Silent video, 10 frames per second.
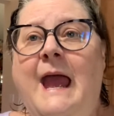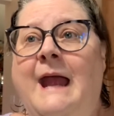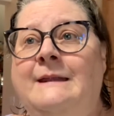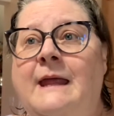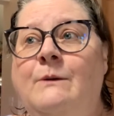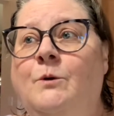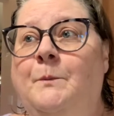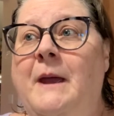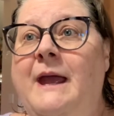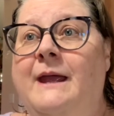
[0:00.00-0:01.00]
and they will
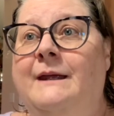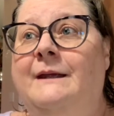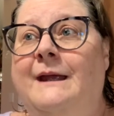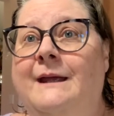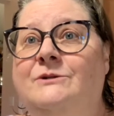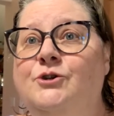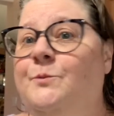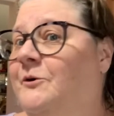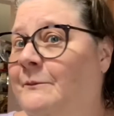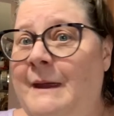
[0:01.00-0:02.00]
pay
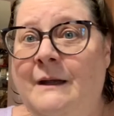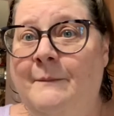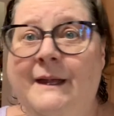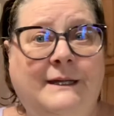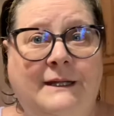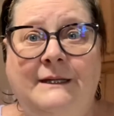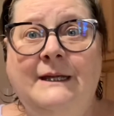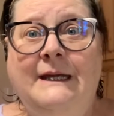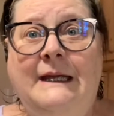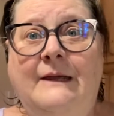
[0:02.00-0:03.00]
exuberant amount of money
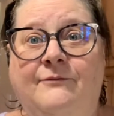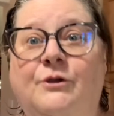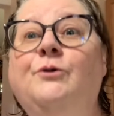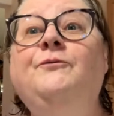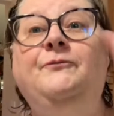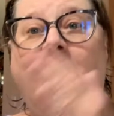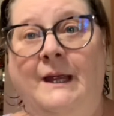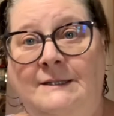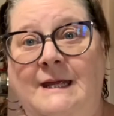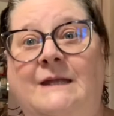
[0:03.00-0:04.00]
if you
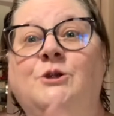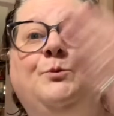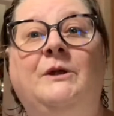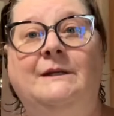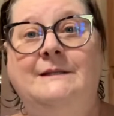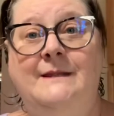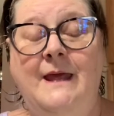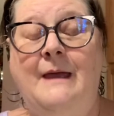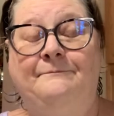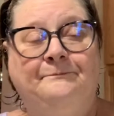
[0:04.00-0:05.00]
find it and you bring it to
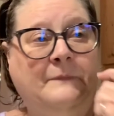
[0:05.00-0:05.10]
them.